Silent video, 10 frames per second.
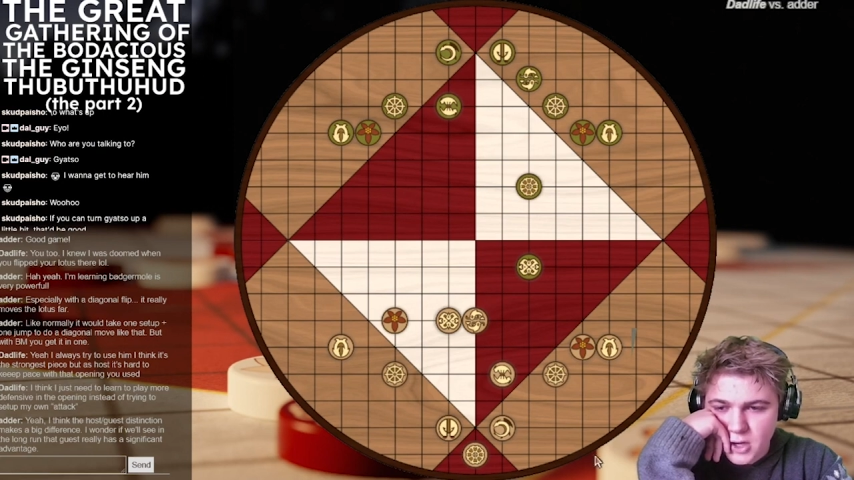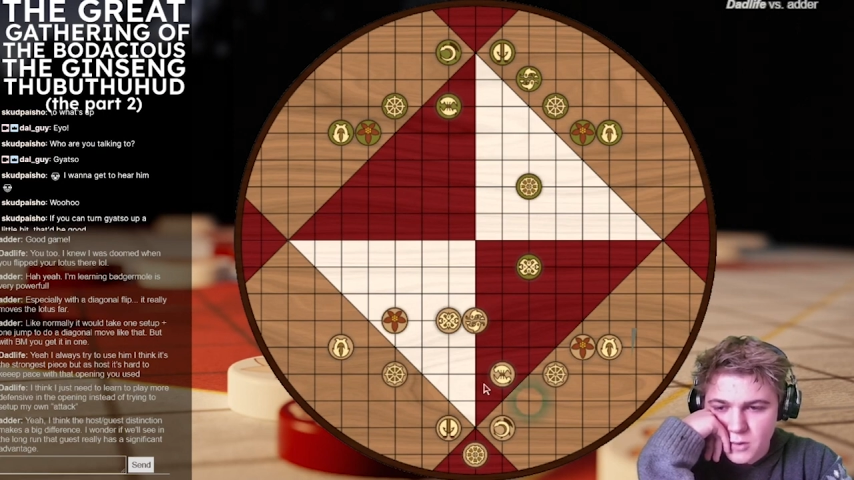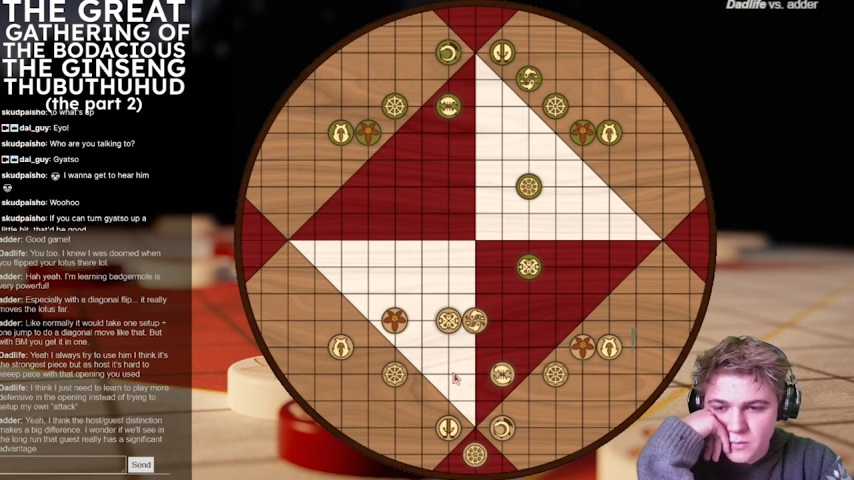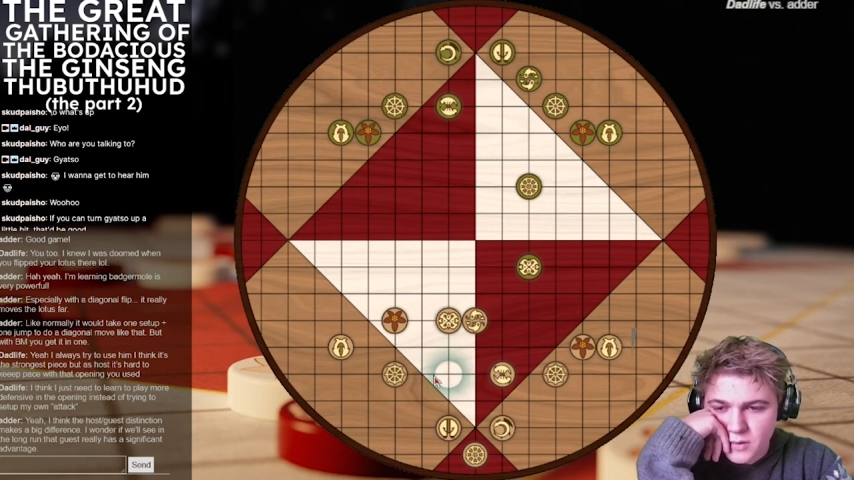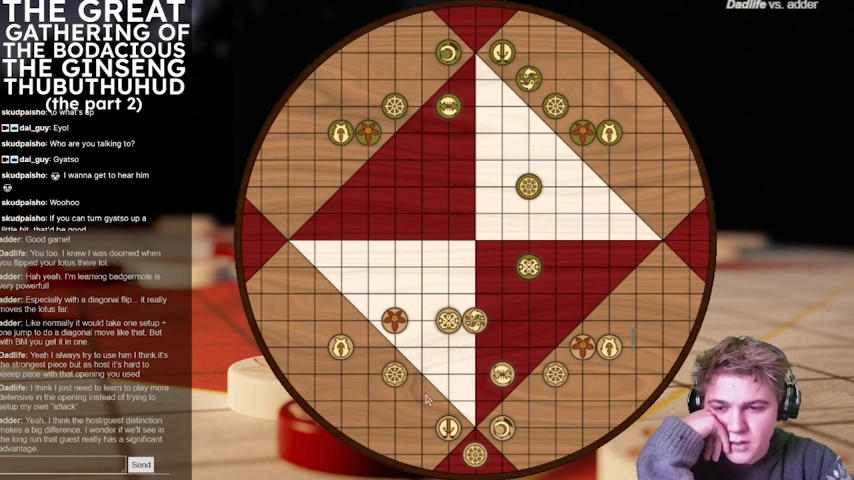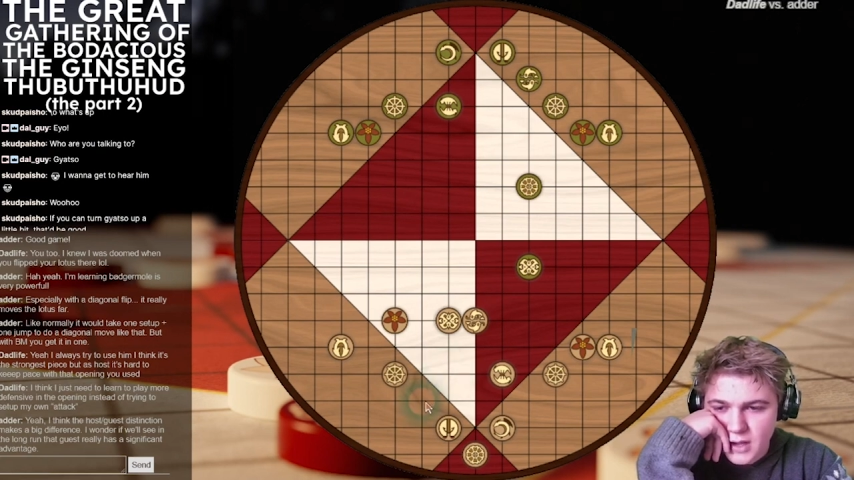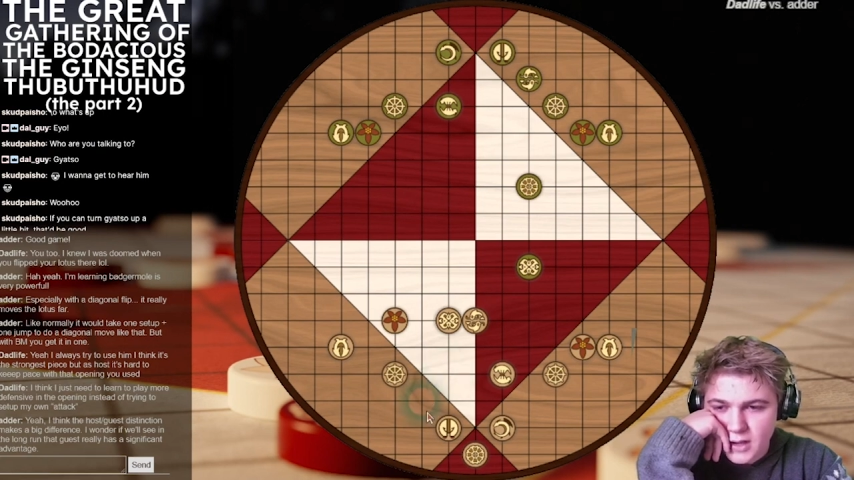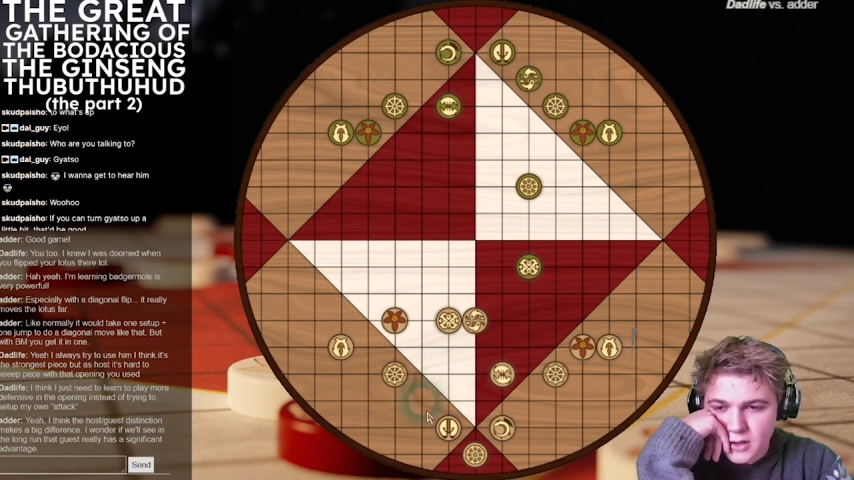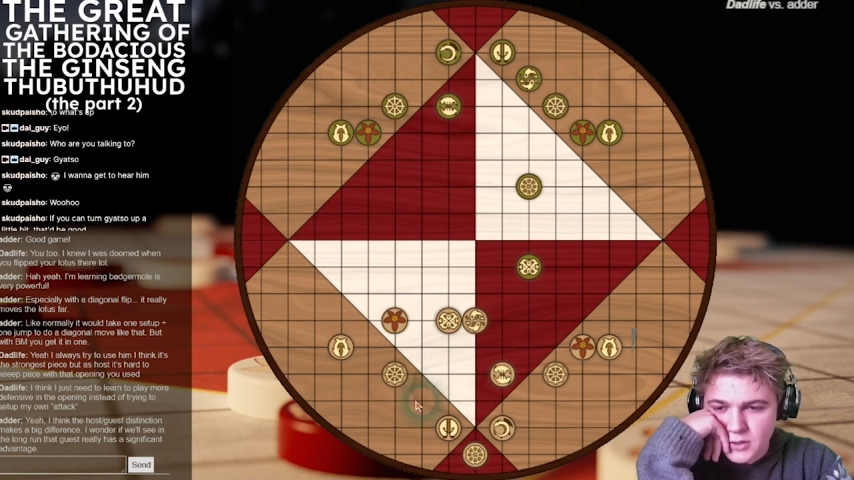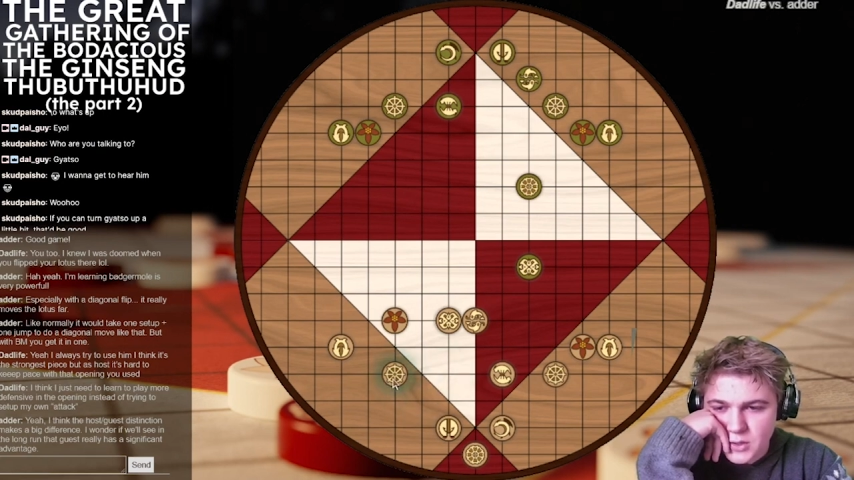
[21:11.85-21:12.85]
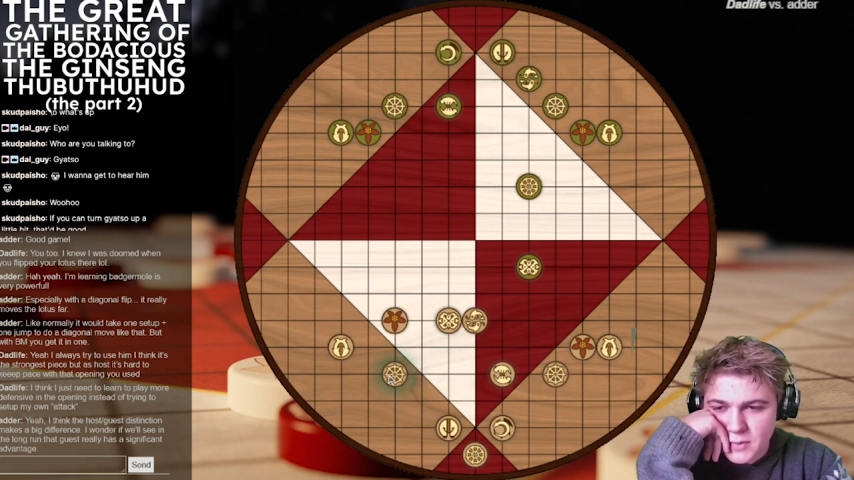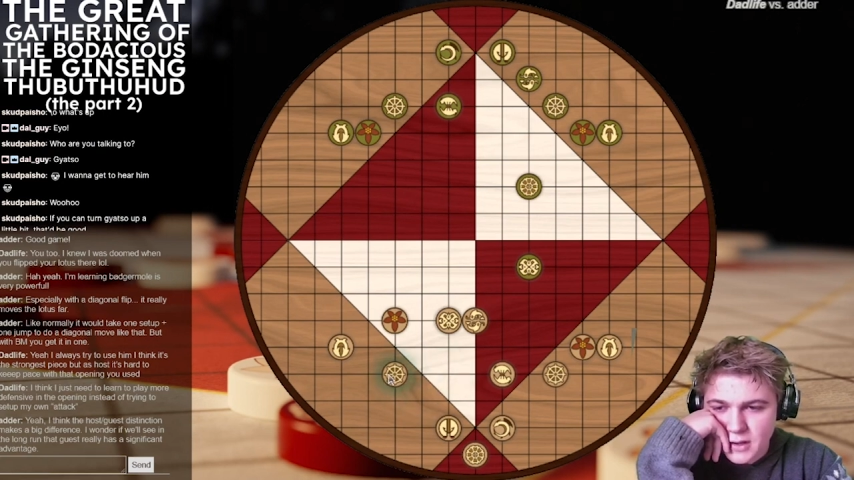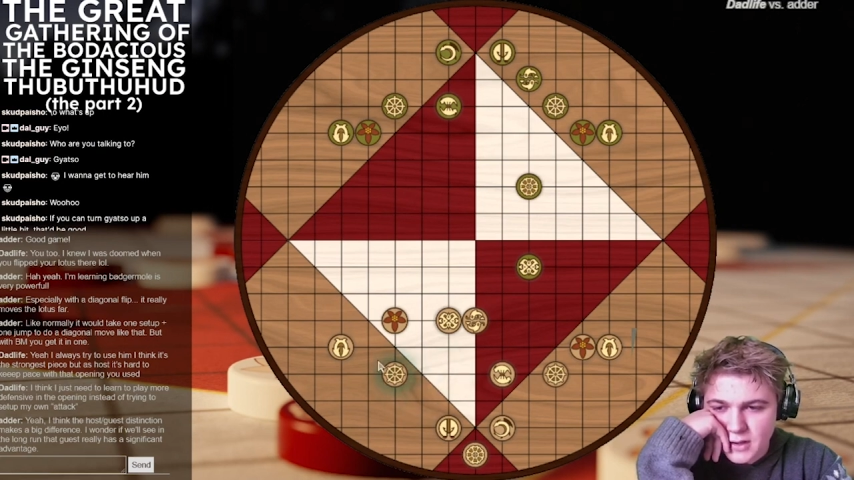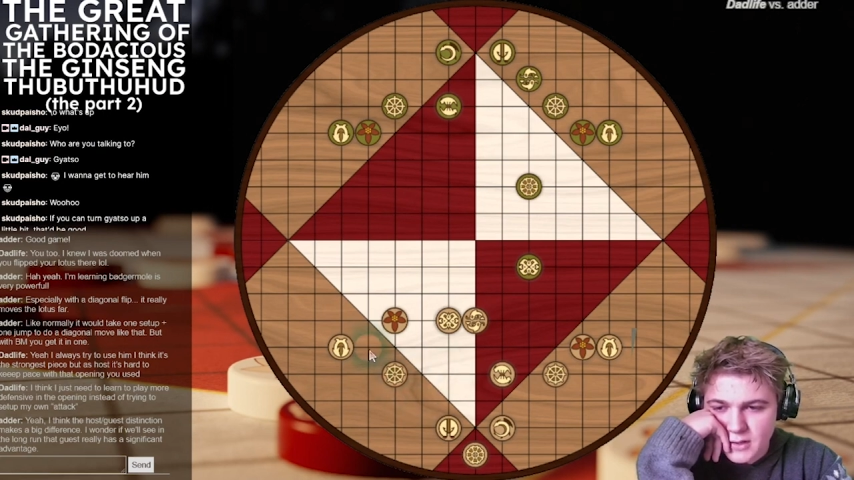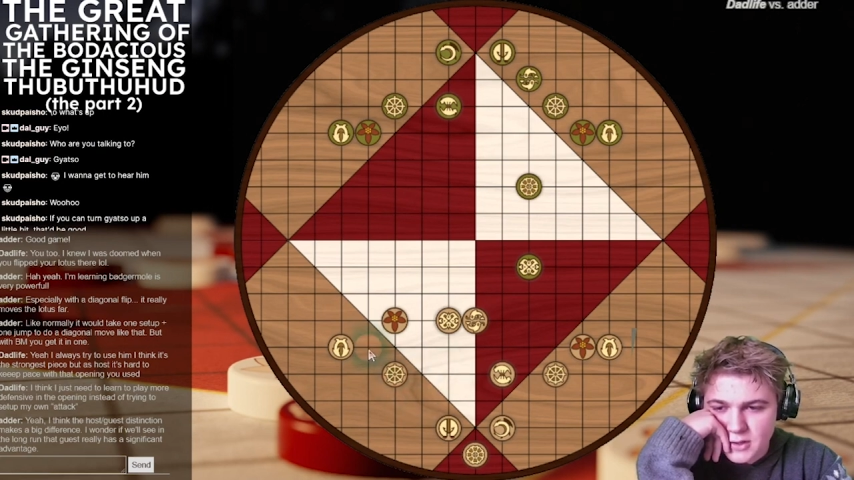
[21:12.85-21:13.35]
Oh, and also
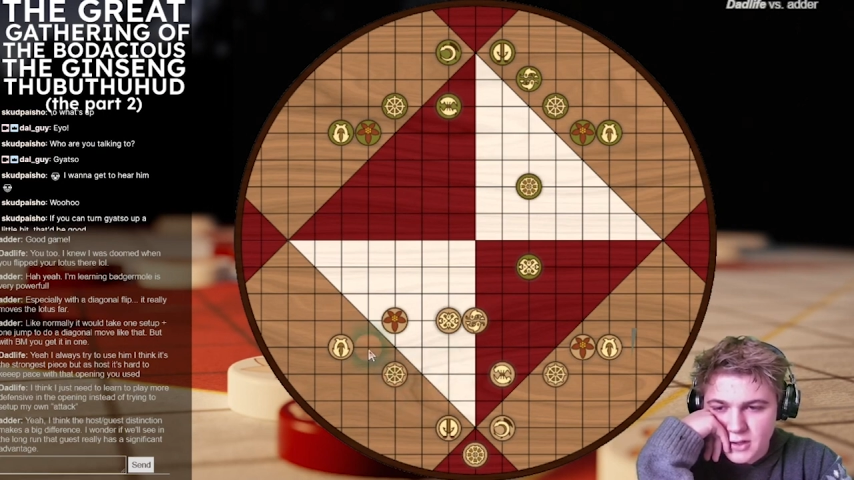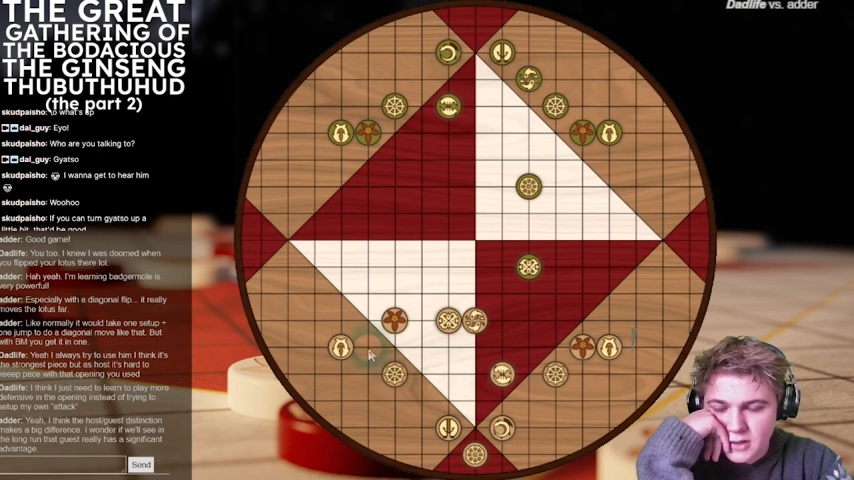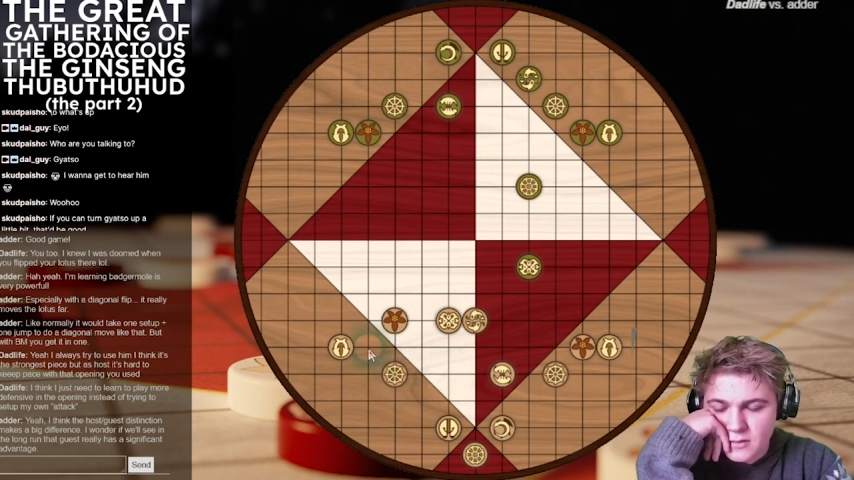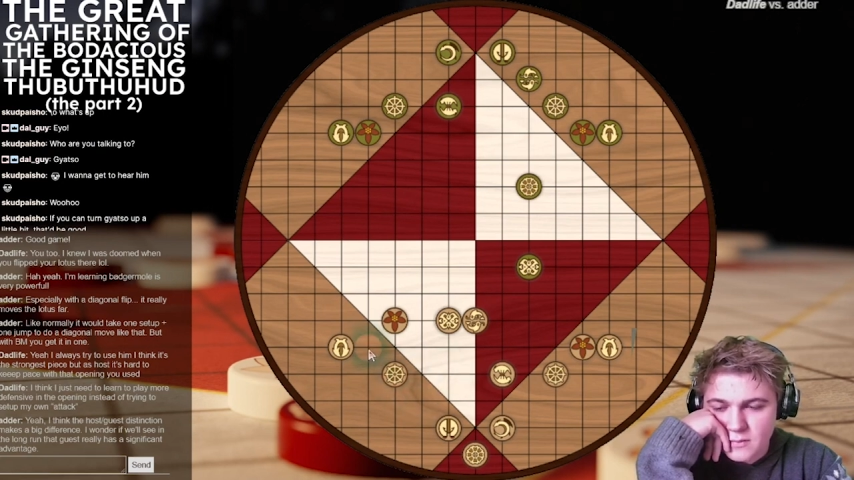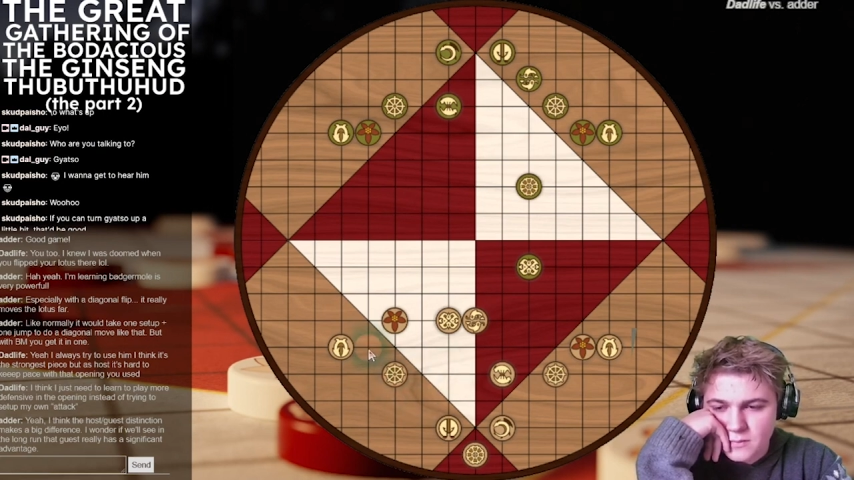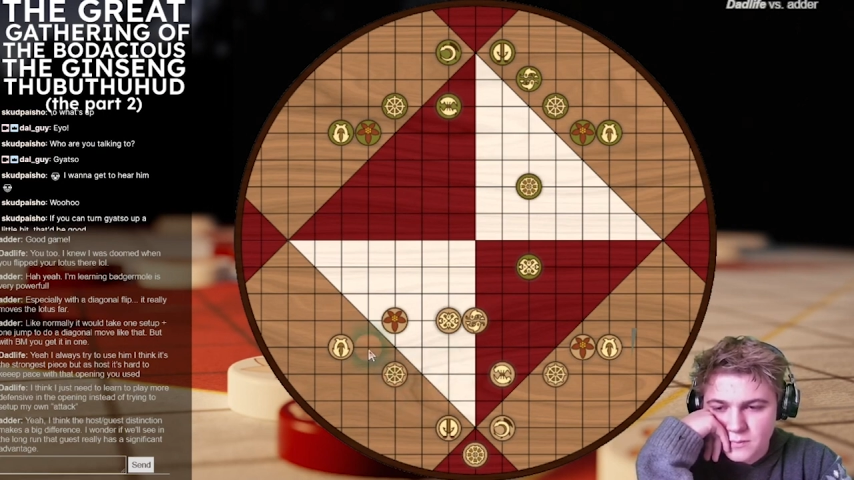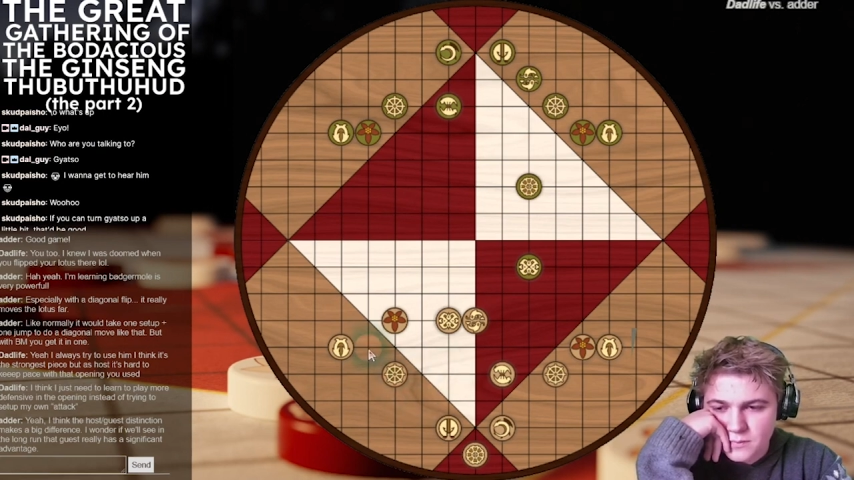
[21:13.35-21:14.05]
making it so they can